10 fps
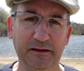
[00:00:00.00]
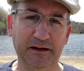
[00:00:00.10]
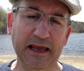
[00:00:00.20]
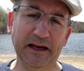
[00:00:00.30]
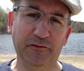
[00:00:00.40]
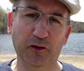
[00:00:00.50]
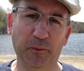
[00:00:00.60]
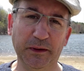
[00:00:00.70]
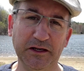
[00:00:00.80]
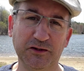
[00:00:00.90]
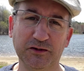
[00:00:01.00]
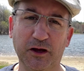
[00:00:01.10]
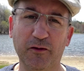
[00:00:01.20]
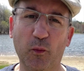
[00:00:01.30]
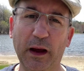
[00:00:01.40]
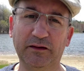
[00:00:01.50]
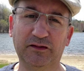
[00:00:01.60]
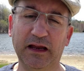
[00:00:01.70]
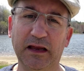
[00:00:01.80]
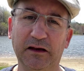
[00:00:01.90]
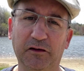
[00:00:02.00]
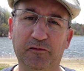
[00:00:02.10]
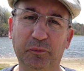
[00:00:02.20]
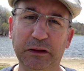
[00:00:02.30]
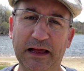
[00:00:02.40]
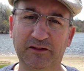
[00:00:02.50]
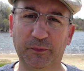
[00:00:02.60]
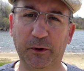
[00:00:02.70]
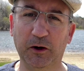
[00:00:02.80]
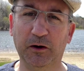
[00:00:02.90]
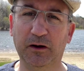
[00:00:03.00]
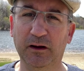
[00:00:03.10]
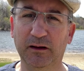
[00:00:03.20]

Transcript: The Cadyville Beach is on the west end of Plattsburgh.